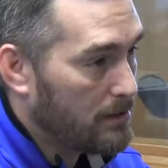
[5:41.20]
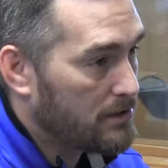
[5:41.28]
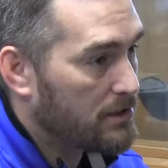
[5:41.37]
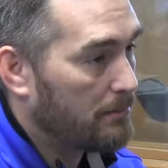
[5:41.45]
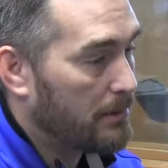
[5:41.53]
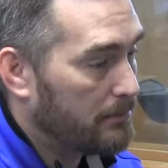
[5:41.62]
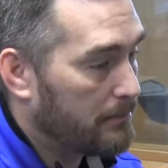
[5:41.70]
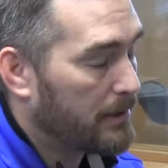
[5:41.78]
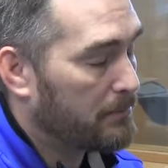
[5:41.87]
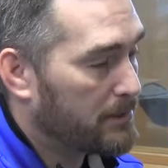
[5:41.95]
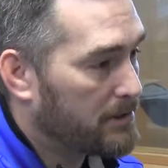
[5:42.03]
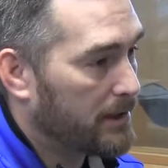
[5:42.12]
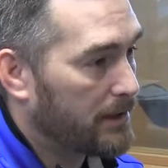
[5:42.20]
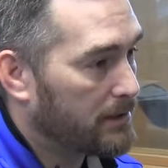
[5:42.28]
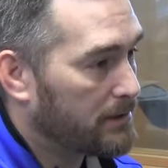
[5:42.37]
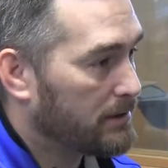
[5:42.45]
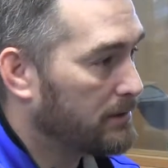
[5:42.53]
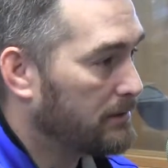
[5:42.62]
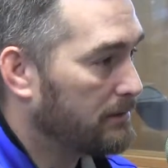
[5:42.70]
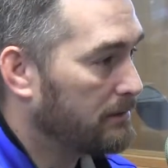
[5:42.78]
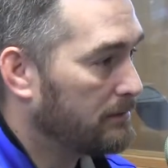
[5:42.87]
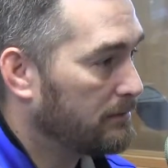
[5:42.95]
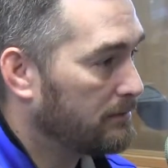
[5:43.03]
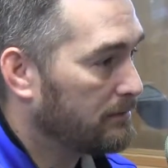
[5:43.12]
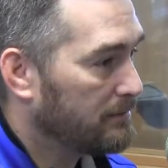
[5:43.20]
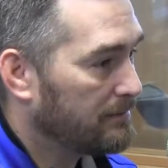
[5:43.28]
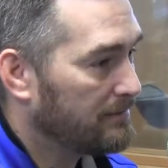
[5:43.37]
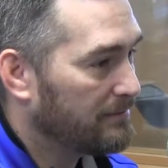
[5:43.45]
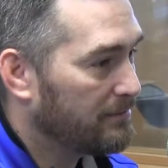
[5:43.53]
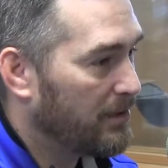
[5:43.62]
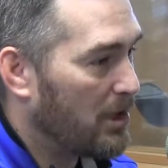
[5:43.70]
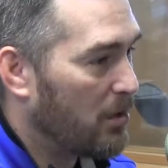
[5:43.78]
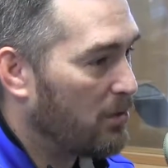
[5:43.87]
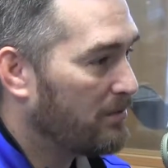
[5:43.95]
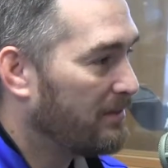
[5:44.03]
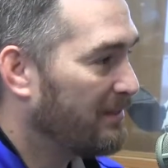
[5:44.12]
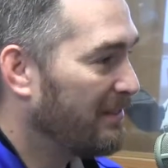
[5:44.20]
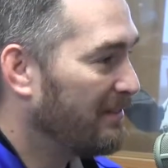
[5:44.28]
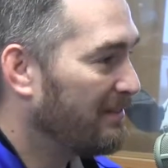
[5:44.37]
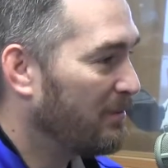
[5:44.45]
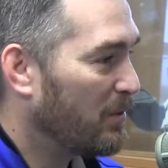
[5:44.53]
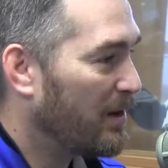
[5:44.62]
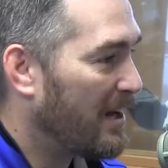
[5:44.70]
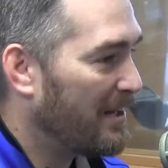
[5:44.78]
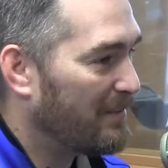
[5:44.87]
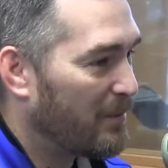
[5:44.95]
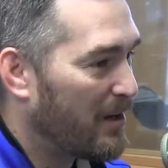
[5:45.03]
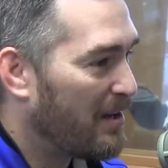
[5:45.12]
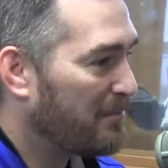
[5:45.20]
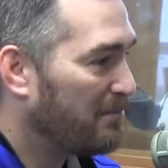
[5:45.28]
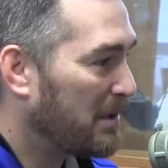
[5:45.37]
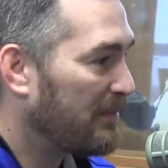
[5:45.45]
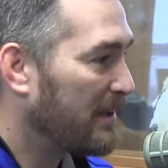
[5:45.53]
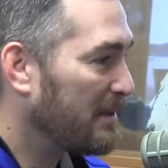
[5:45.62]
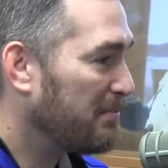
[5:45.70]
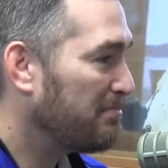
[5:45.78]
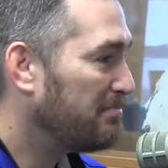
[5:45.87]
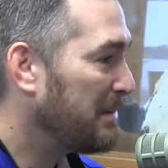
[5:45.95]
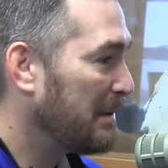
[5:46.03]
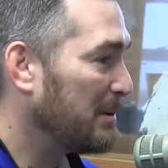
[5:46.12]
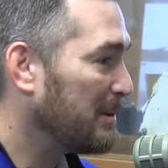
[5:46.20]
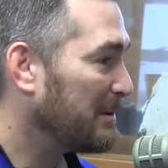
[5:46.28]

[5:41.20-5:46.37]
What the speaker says: Some people make mistakes, and you know, we're not perfect people.